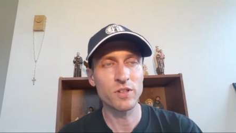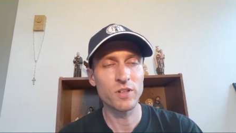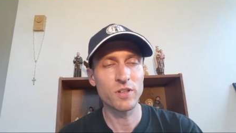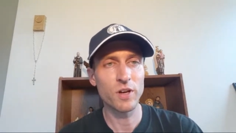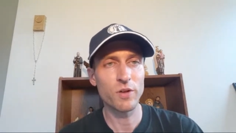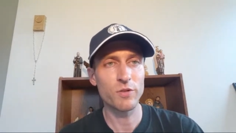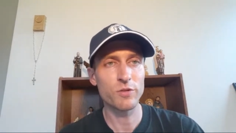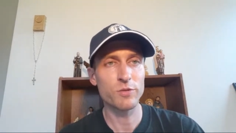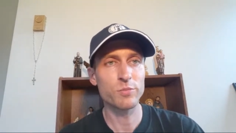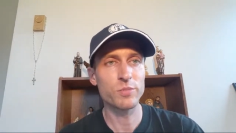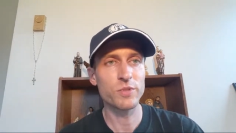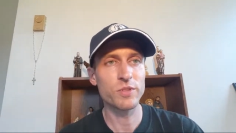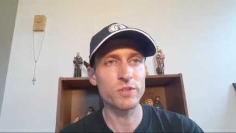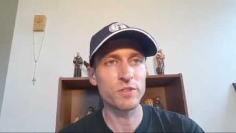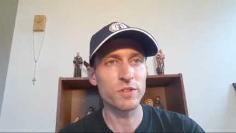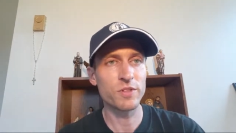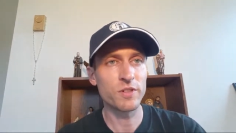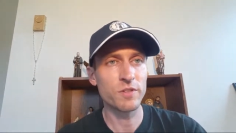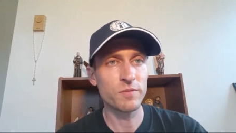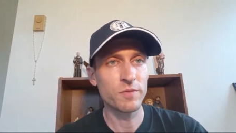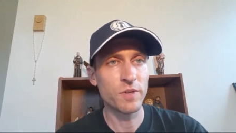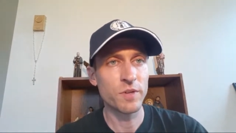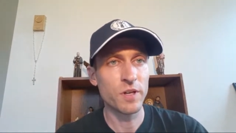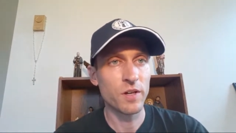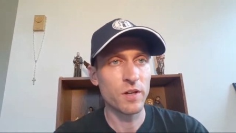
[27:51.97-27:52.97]
I was
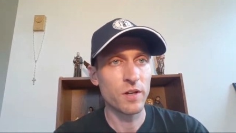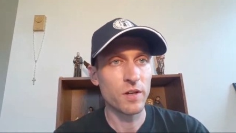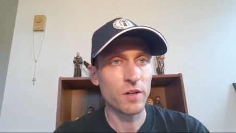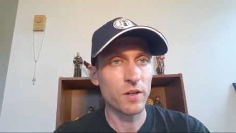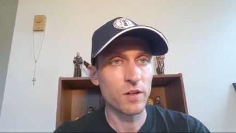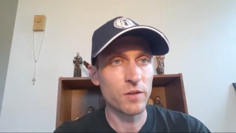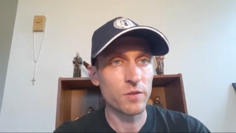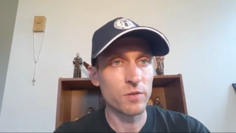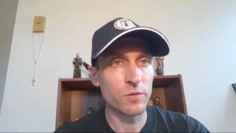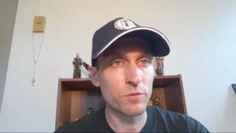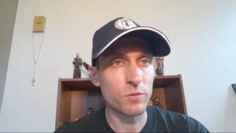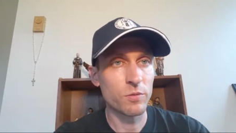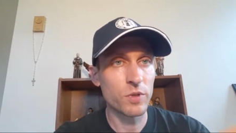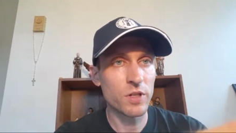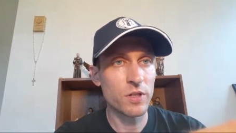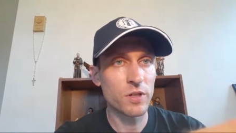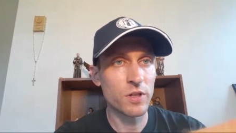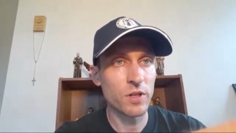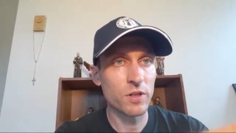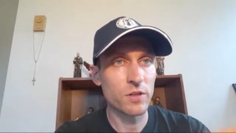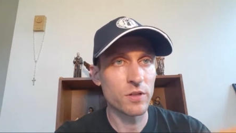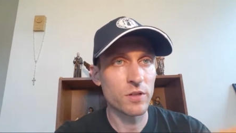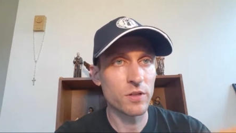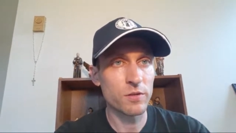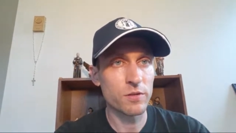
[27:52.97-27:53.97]
busy on the
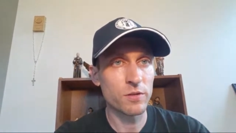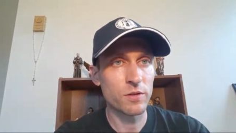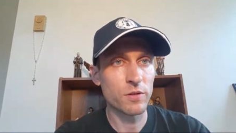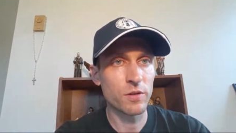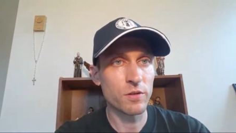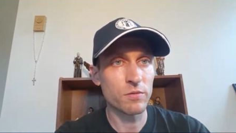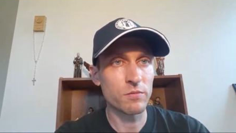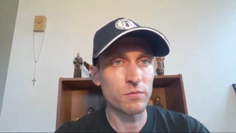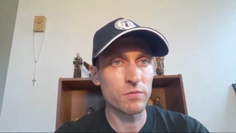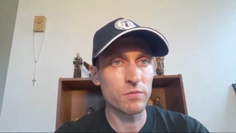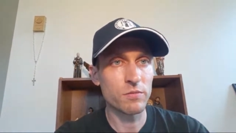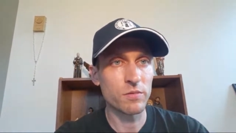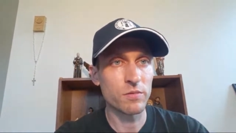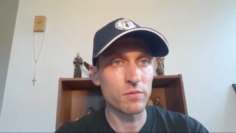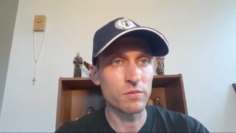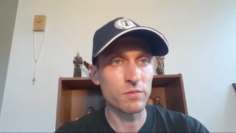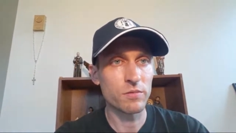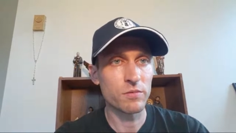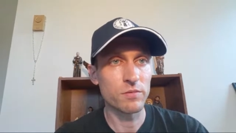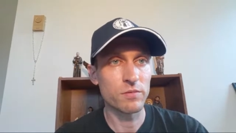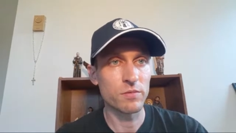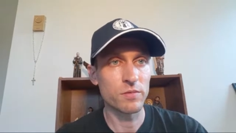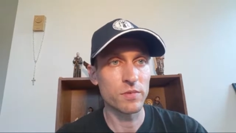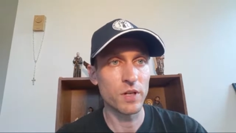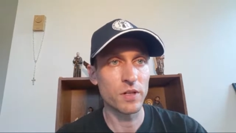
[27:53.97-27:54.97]
weekend, so
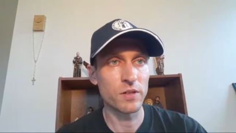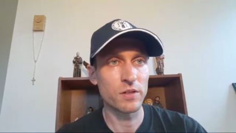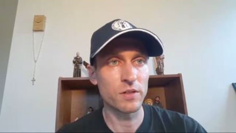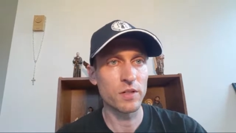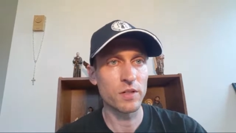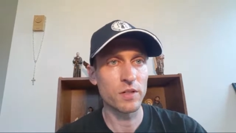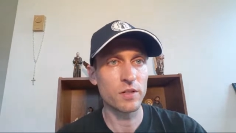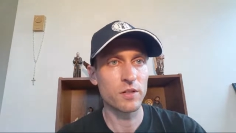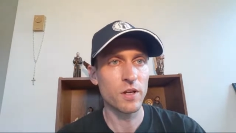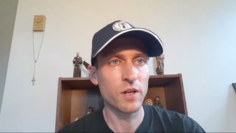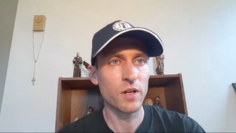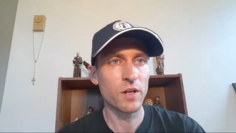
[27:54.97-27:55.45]
I did.